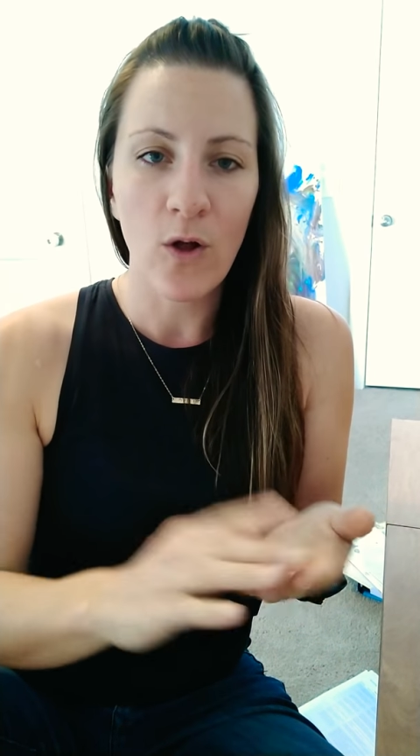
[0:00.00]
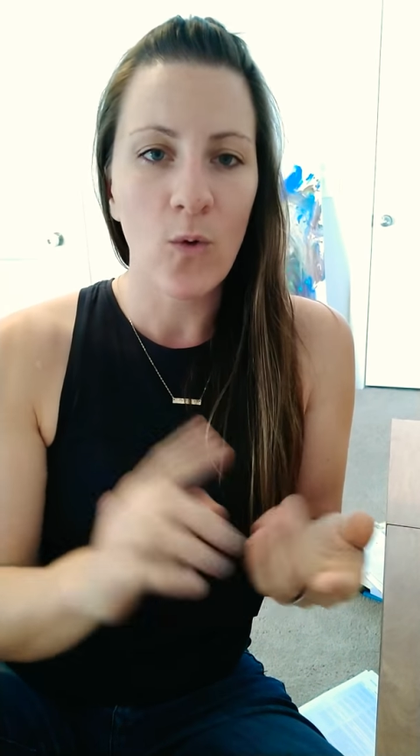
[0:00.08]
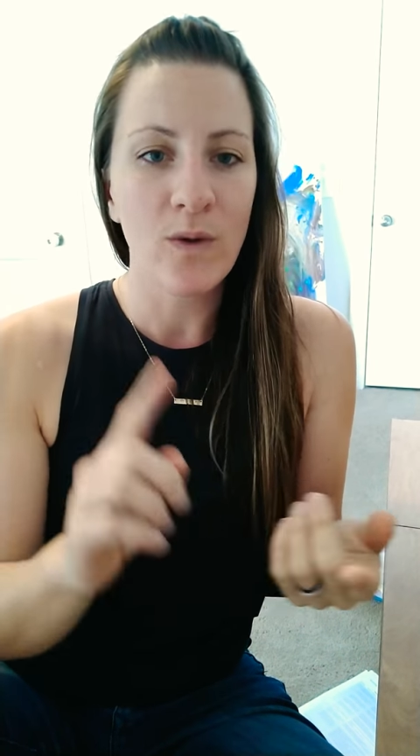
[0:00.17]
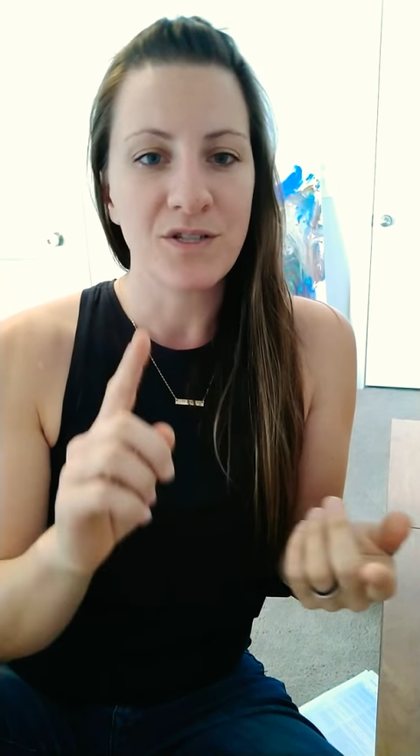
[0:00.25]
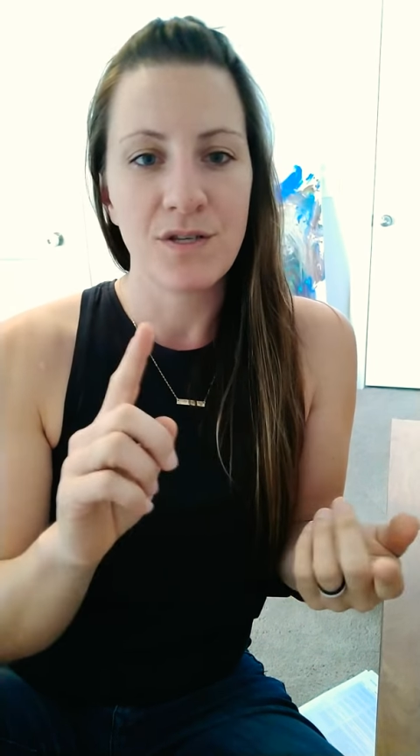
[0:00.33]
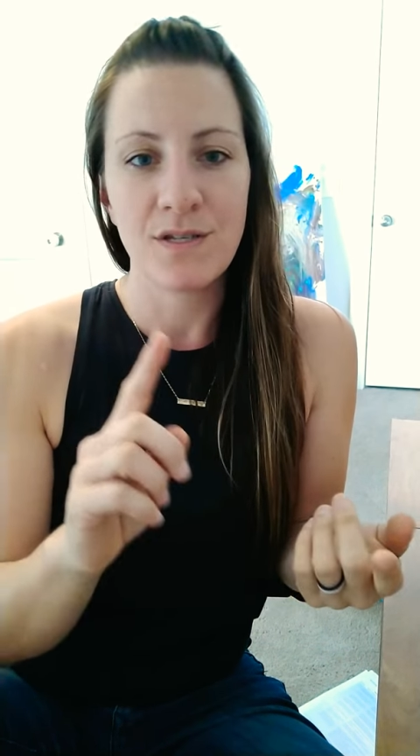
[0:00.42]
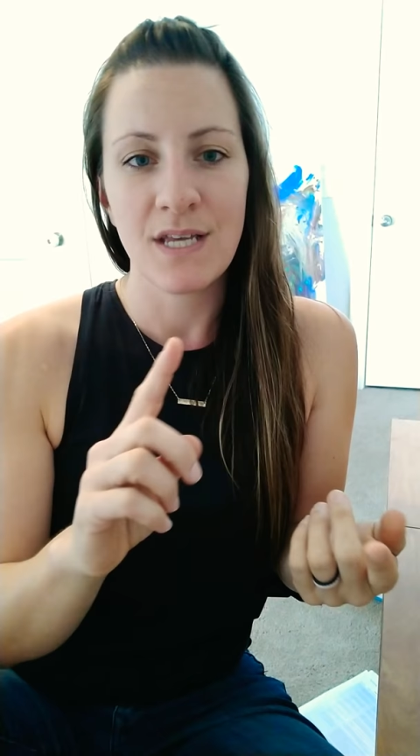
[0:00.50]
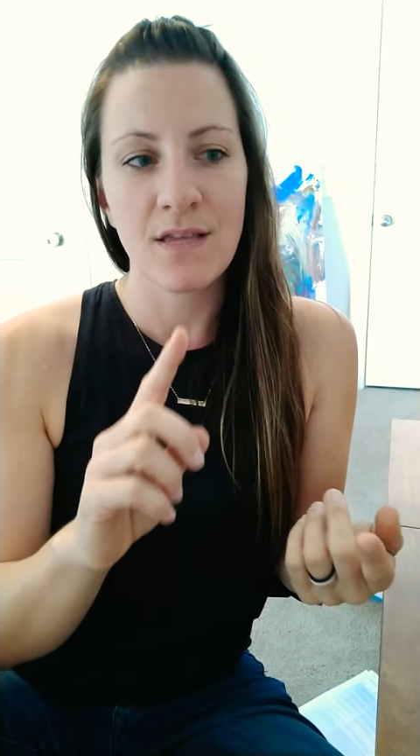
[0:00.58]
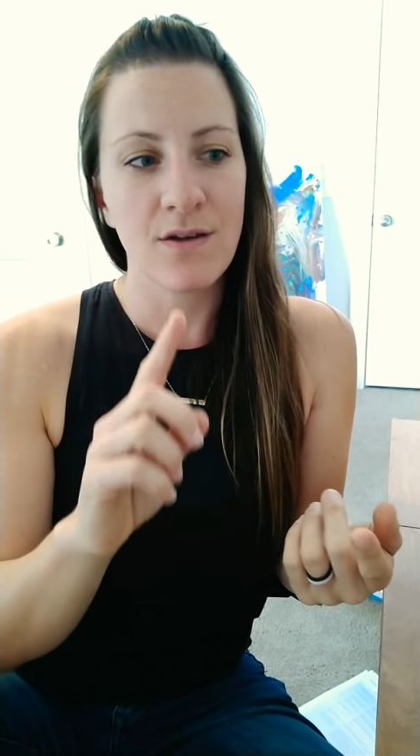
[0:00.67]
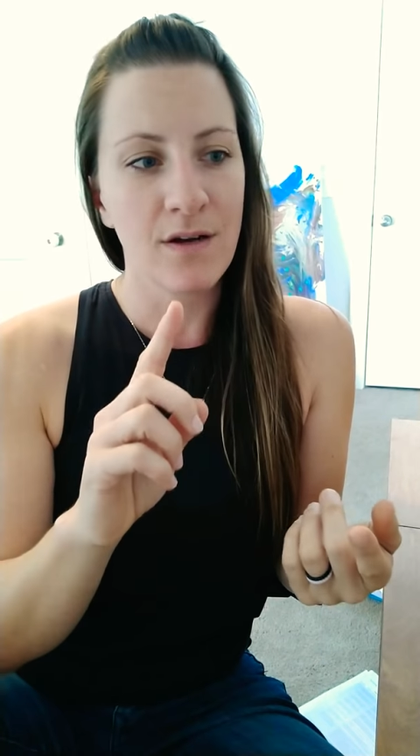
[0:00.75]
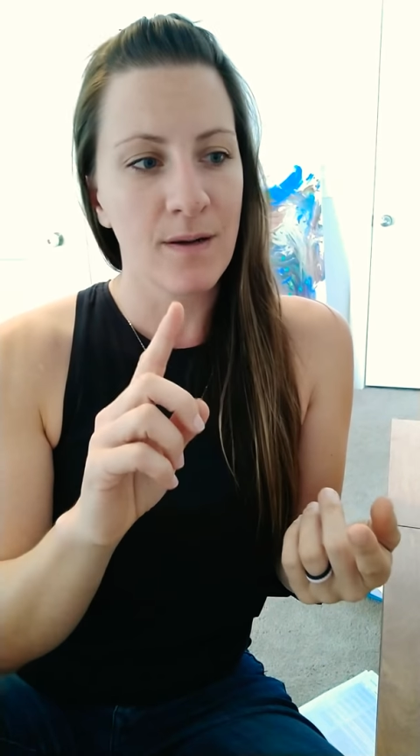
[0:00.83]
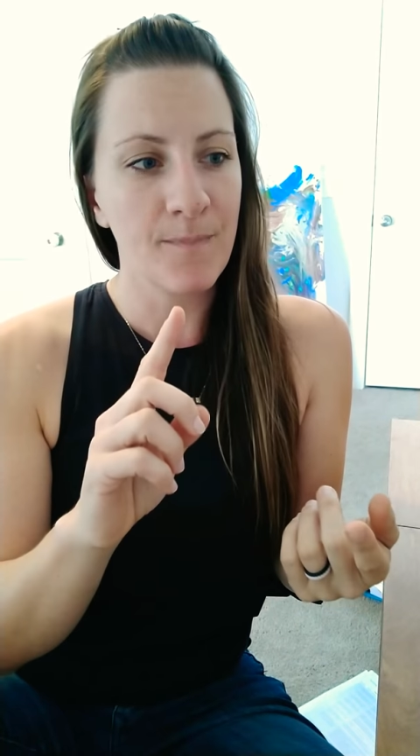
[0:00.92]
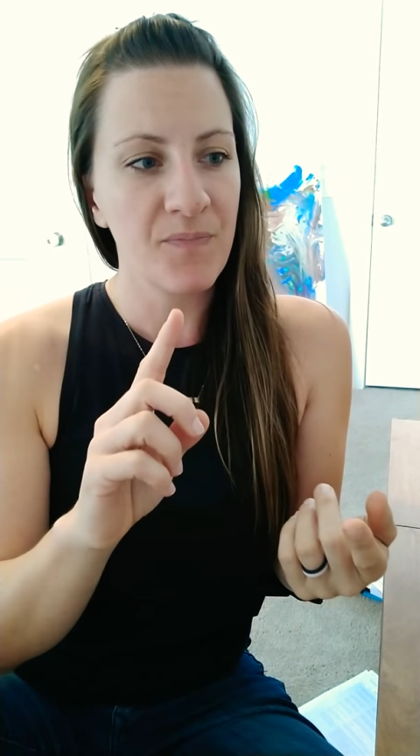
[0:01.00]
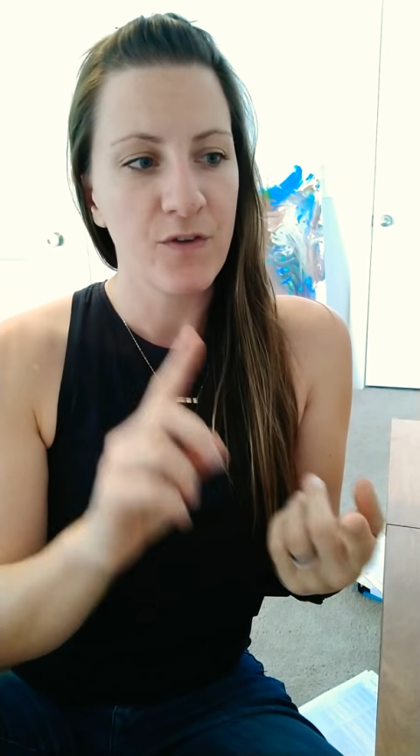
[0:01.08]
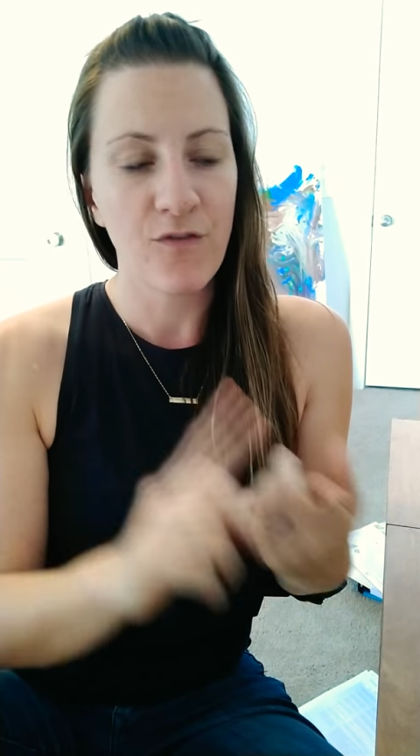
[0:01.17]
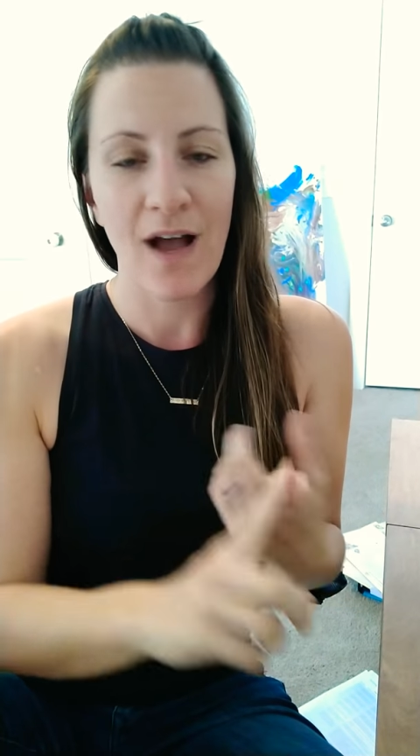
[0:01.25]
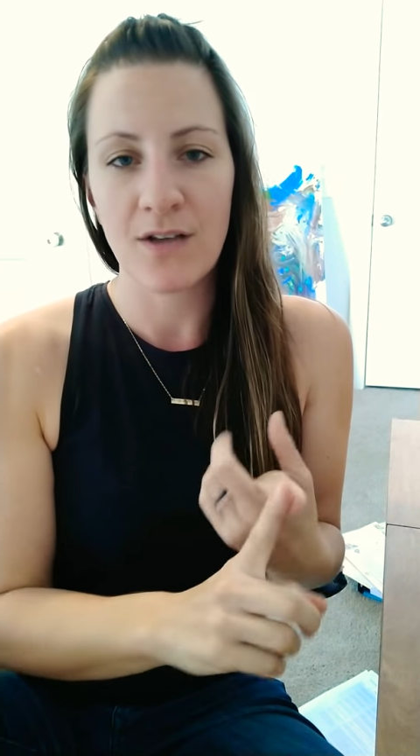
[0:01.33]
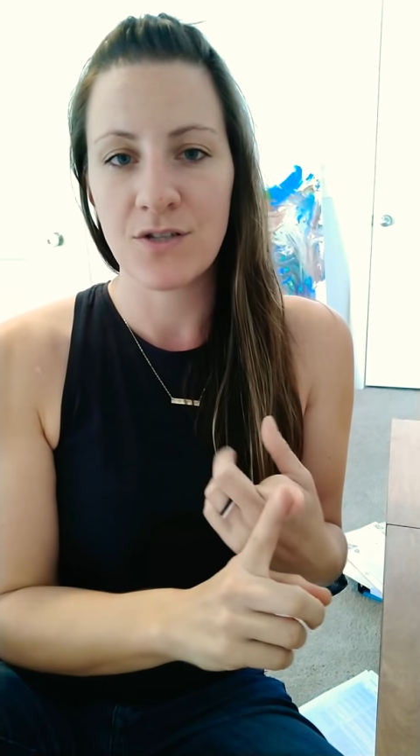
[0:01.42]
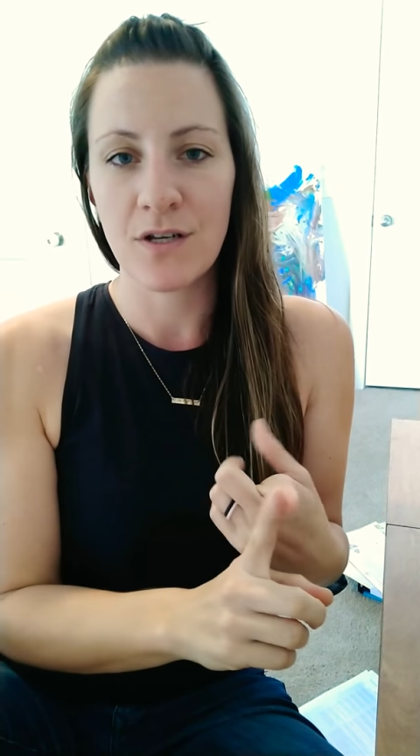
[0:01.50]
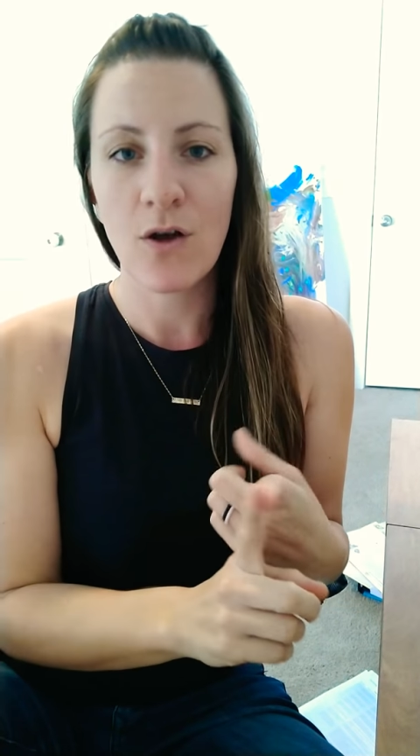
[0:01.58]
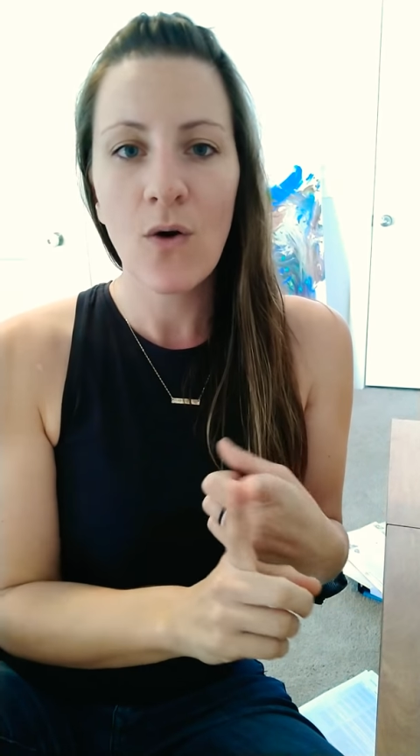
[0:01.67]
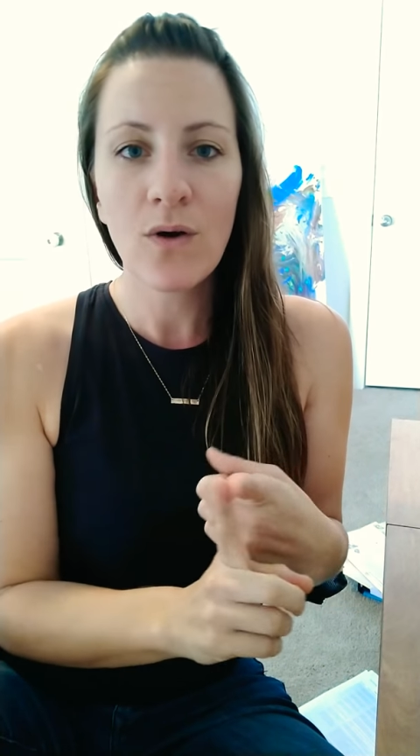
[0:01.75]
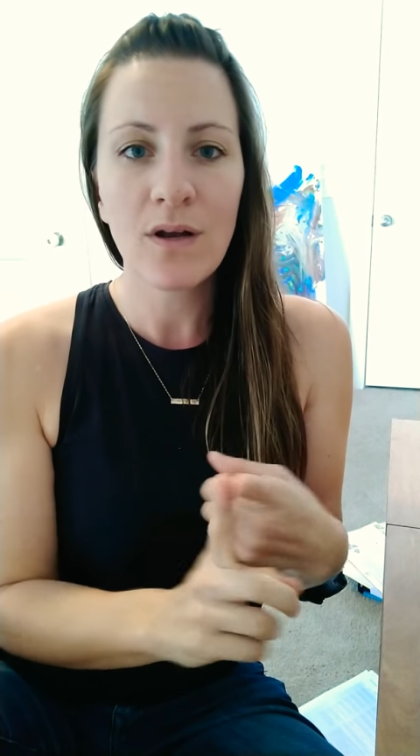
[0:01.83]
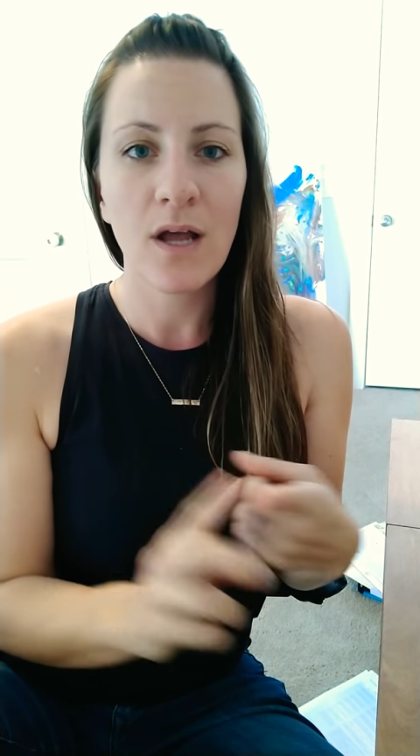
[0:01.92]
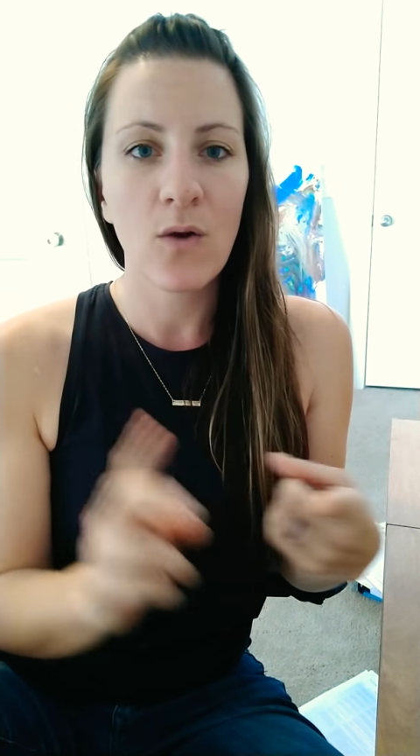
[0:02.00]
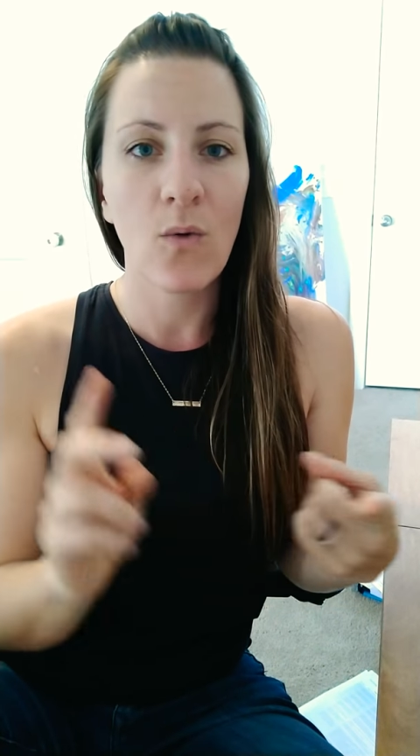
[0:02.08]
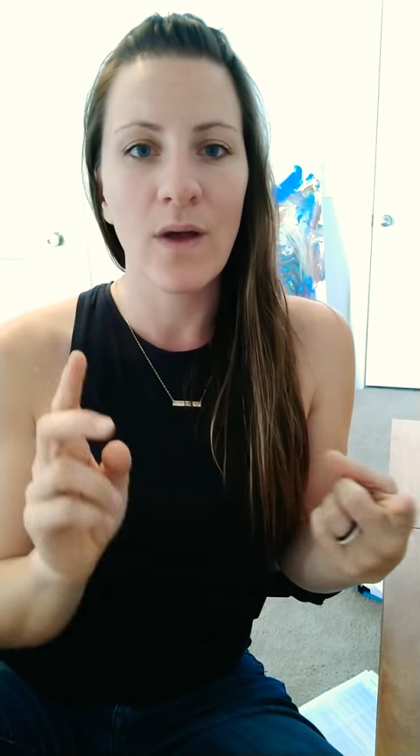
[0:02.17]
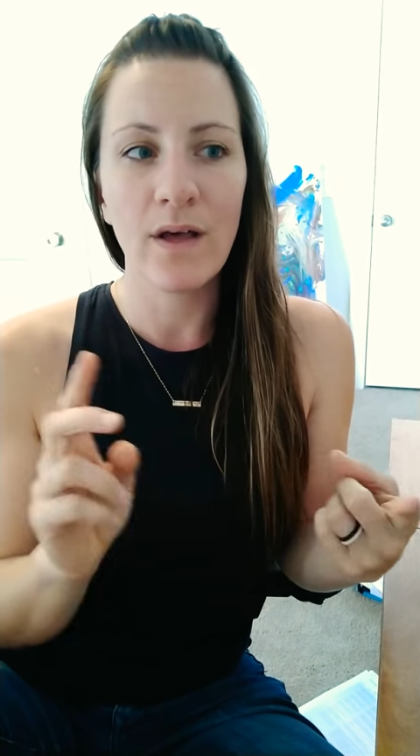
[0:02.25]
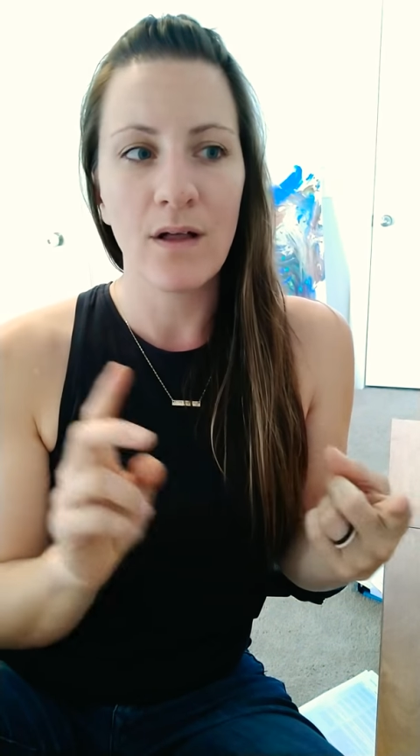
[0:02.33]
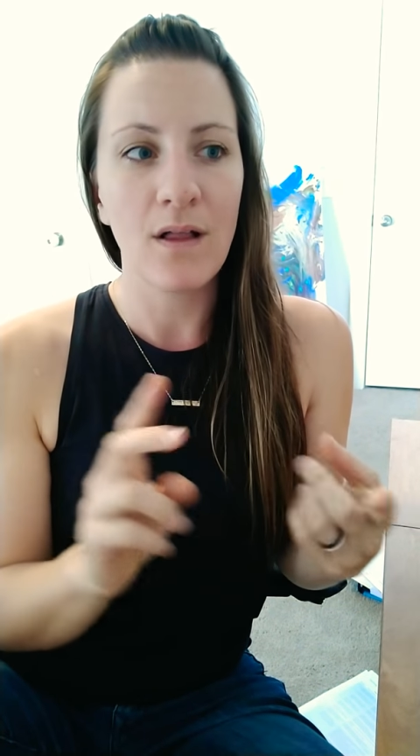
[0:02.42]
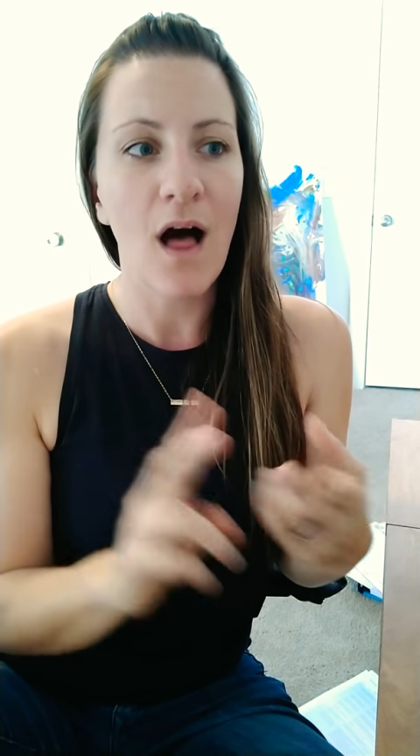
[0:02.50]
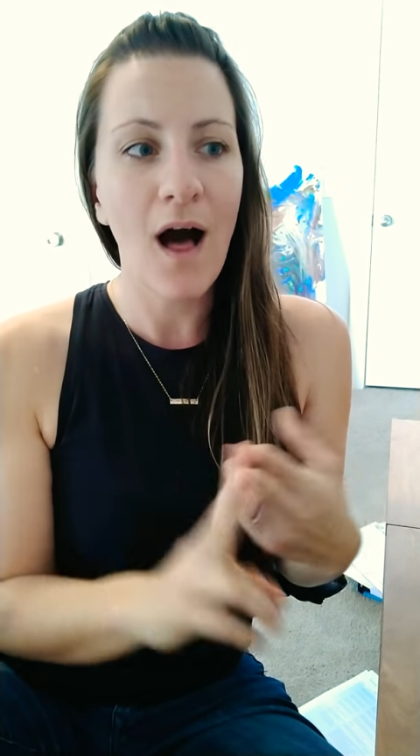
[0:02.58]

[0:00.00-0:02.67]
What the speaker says: which is either fraction coconut oil,